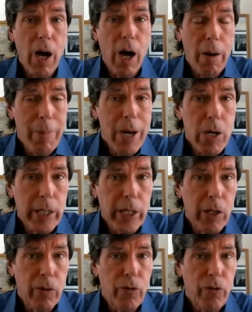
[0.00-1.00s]

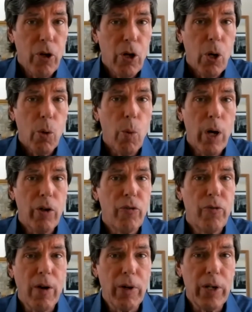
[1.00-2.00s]
Americans was
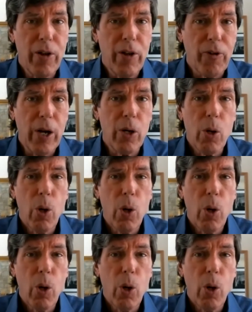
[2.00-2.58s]
very different.